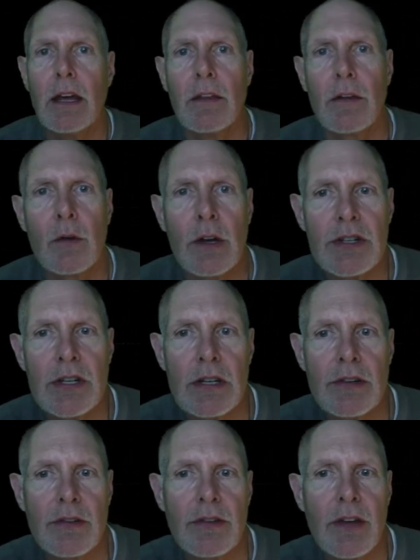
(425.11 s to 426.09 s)
The question
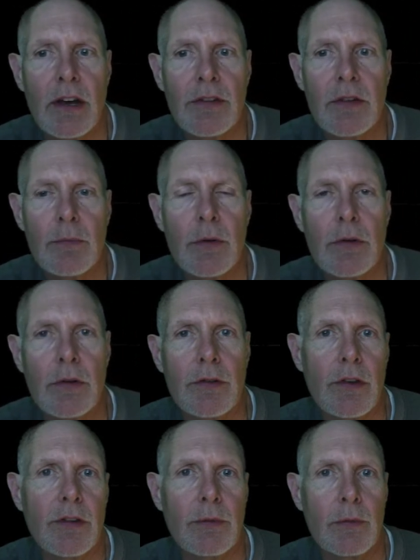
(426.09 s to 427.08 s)
is, does it produce
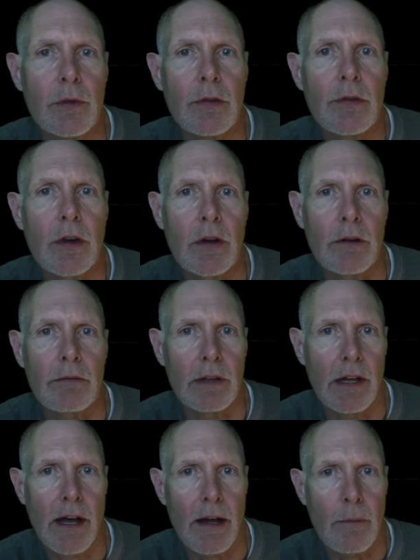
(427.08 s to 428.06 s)
a smooth curved
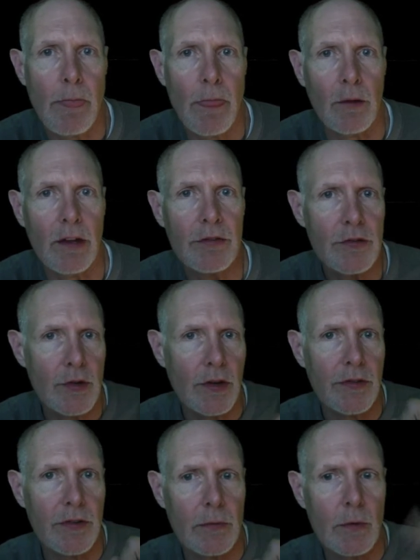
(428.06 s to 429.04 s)
line? So that's
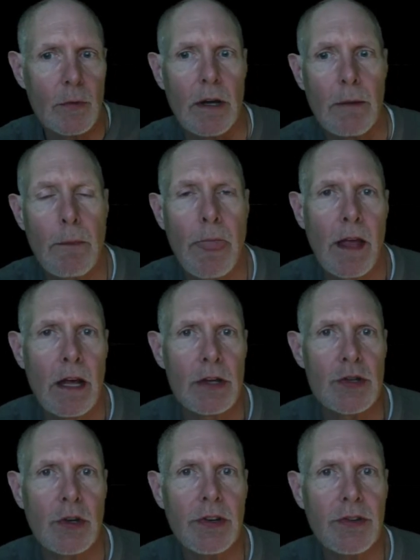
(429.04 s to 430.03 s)
choice number 1.
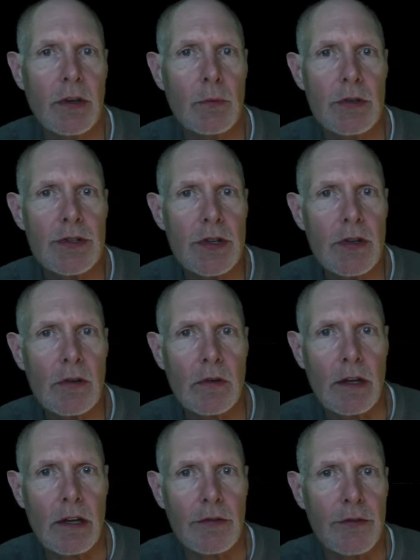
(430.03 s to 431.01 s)
Choice number 2
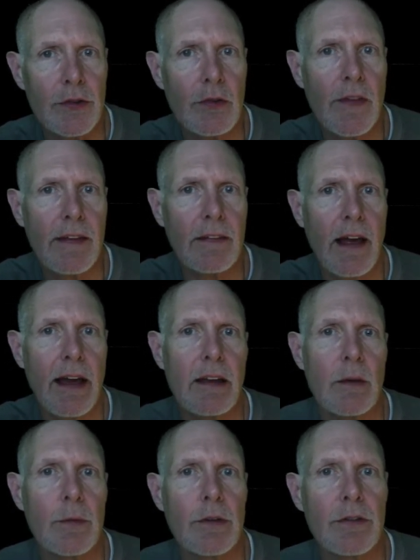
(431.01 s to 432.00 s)
is, do they line
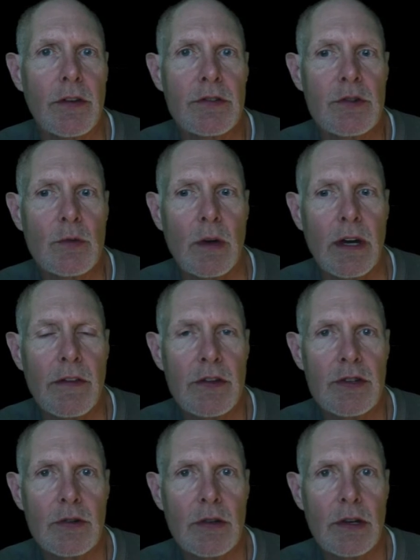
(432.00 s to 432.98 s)
up in such a way
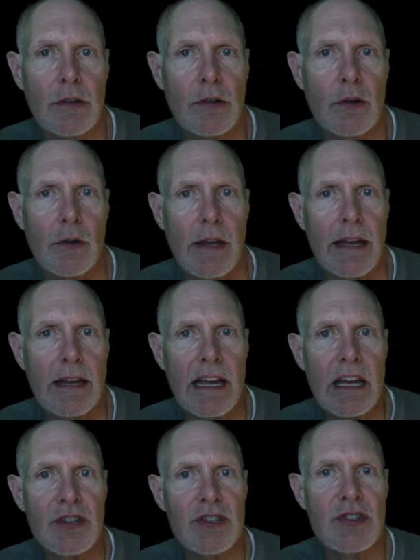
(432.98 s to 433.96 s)
that you can create
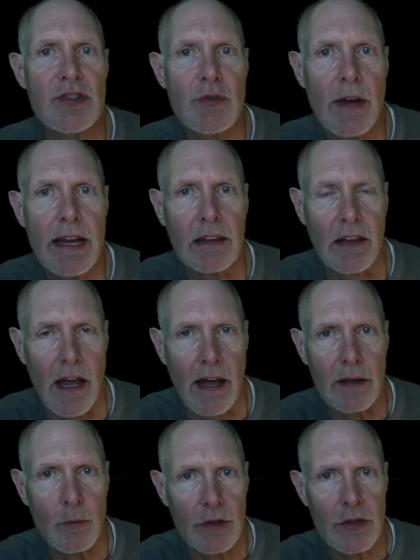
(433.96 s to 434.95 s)
a straight
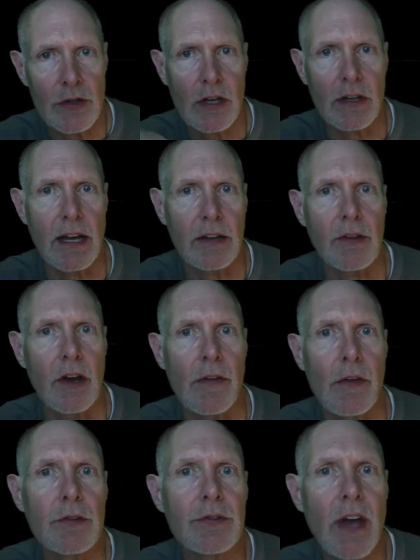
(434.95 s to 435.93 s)
line when you connect all
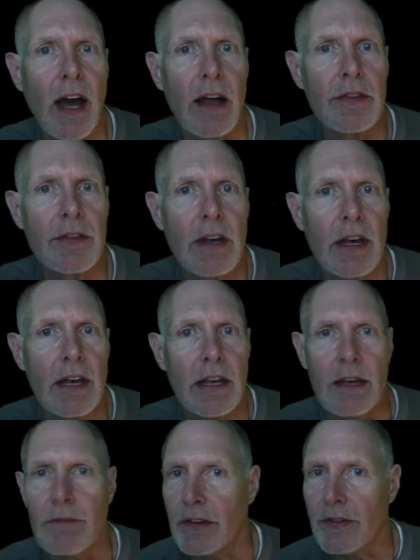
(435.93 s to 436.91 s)
those dots?
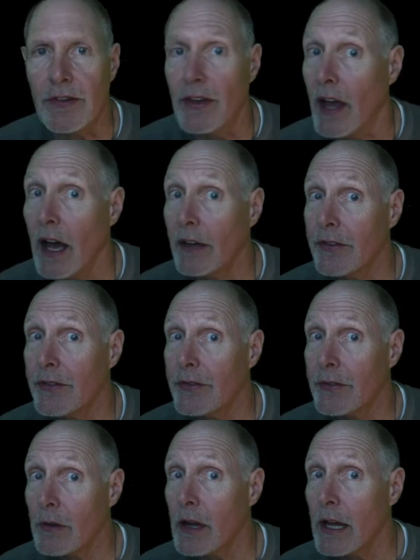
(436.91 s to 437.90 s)
If it's not
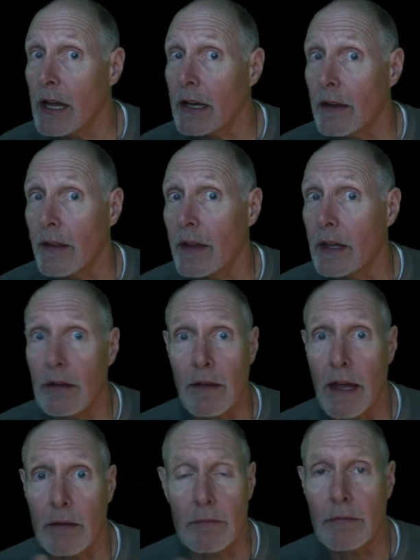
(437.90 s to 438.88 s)
straight, then
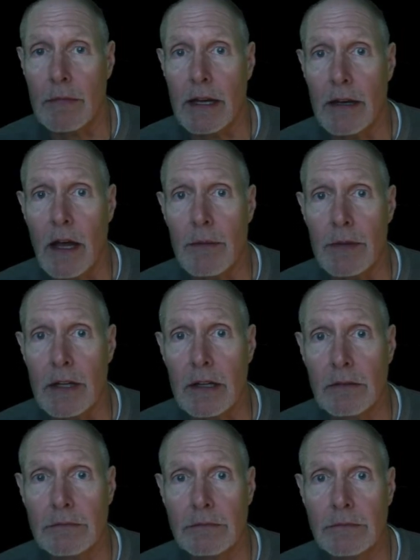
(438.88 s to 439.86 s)
that may not
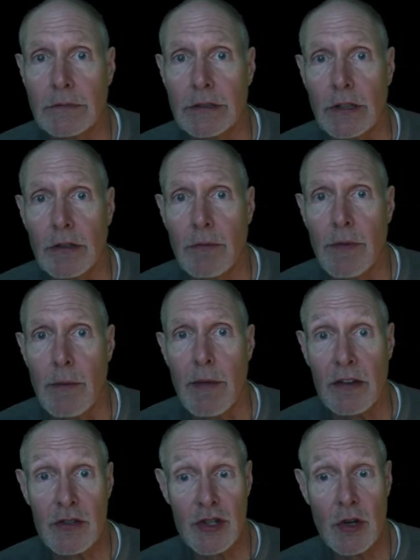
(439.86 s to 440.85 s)
be, the
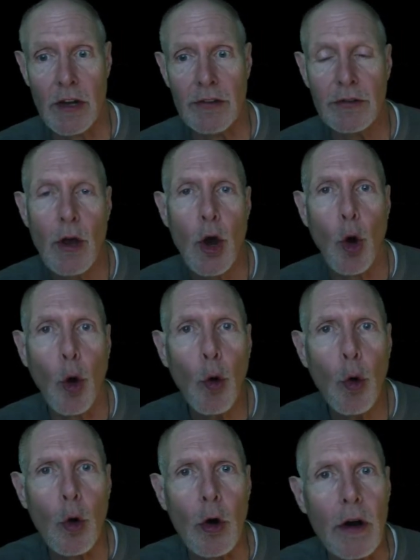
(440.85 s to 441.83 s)
best choice.
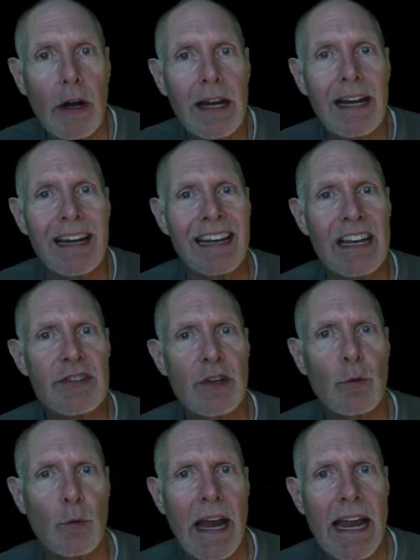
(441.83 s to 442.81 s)
Or is it
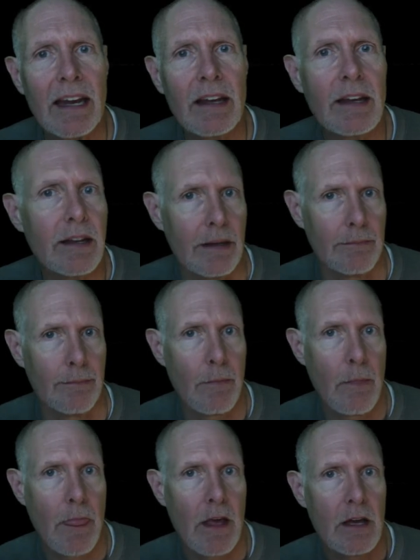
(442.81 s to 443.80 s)
random?
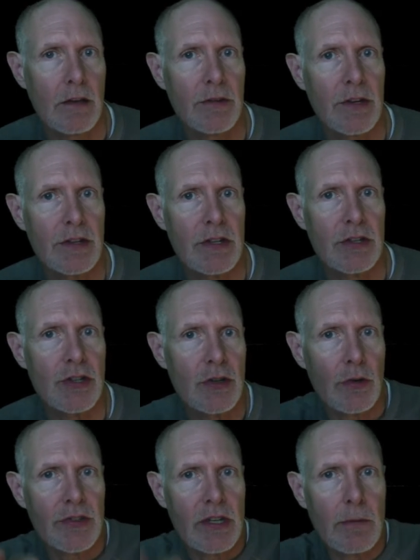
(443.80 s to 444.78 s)
Does it
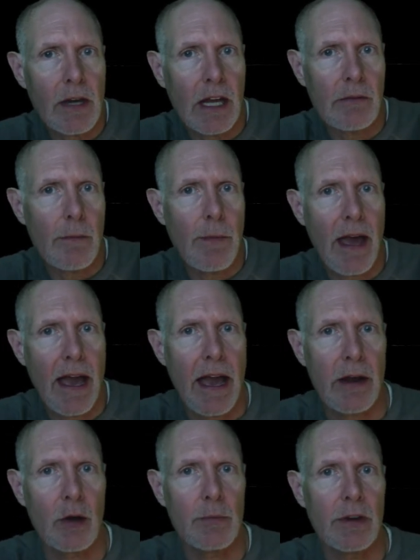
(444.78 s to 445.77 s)
show some kind of a
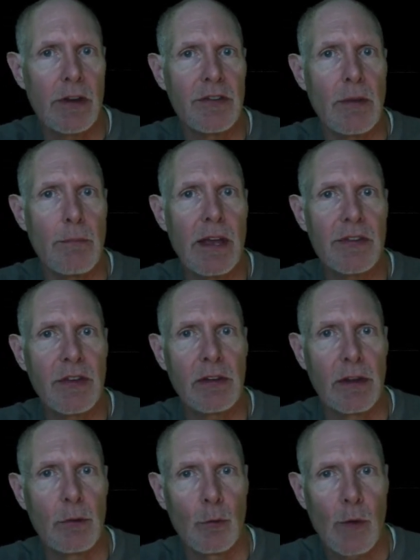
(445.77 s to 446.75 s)
pattern, but is it
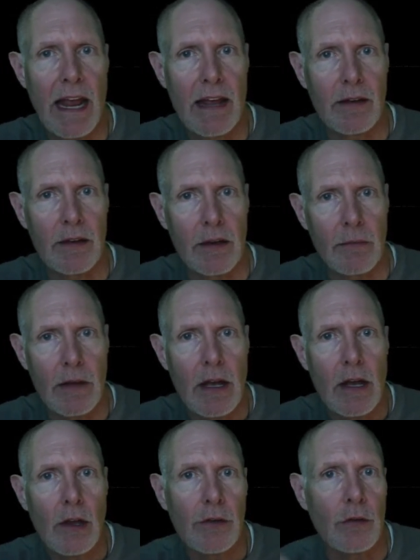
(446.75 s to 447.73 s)
basically random?
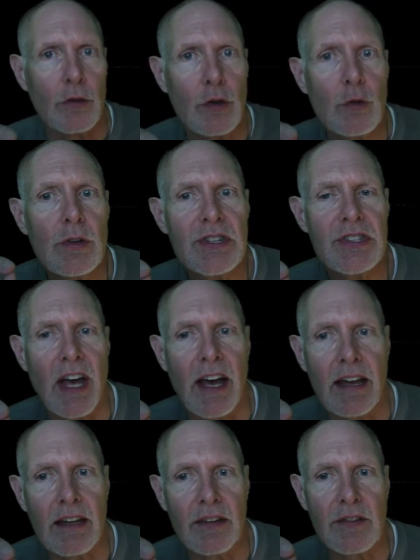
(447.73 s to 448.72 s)
So you
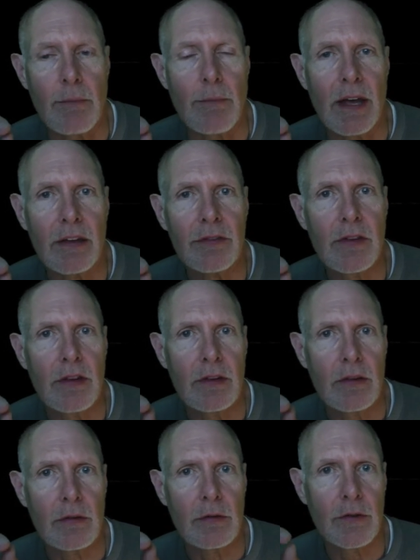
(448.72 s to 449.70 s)
decide, is it best
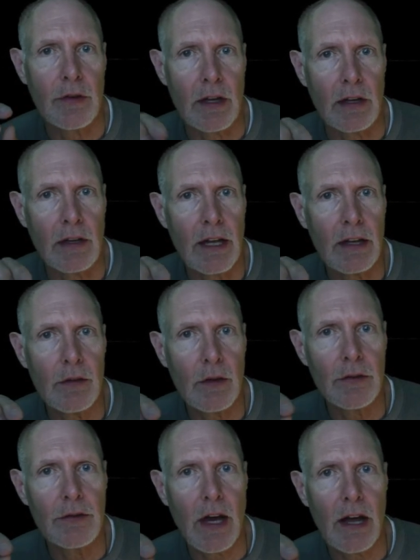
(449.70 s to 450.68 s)
to connect
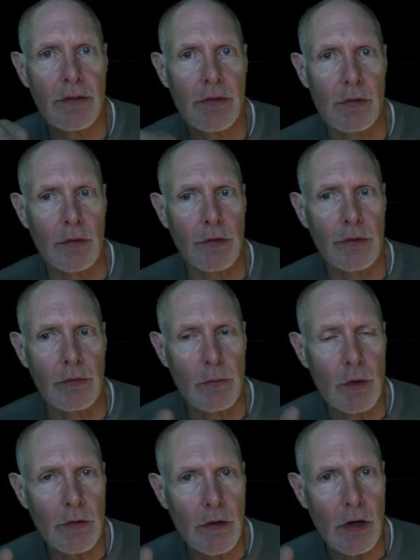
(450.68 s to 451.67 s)
those dots through
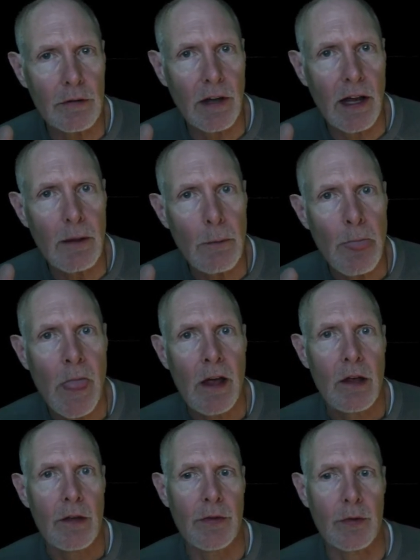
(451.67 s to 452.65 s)
smooth curved line,
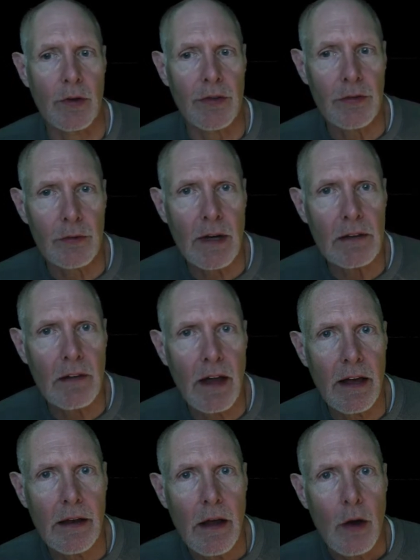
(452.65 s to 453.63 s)
through a straight
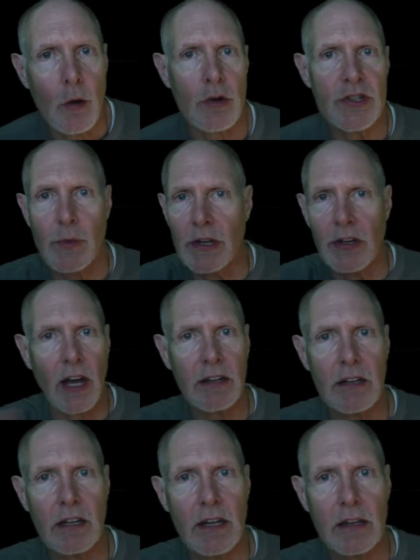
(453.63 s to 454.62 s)
line, or should we not
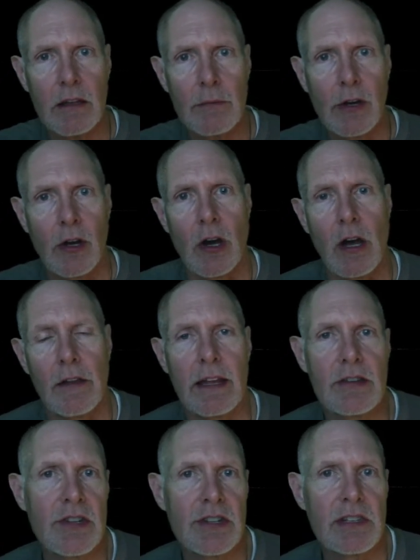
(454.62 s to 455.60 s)
connect them at all
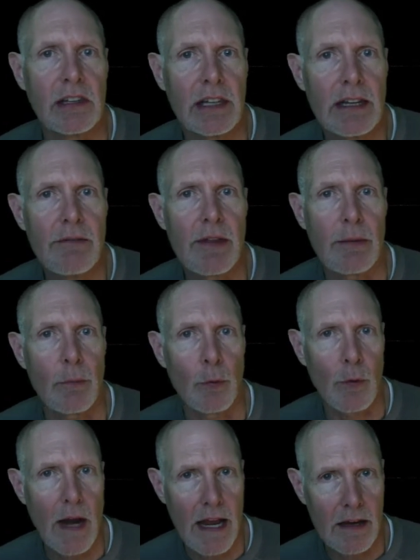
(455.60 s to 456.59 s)
and just leave them
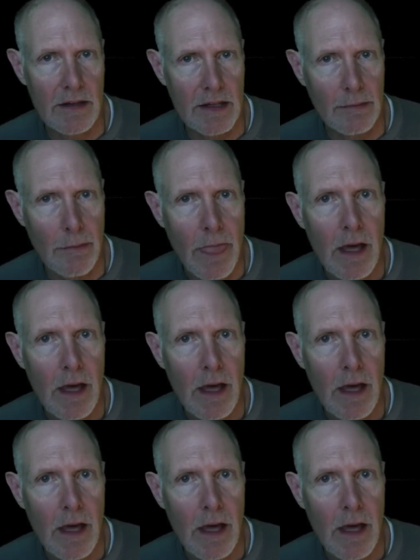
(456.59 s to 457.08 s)
random?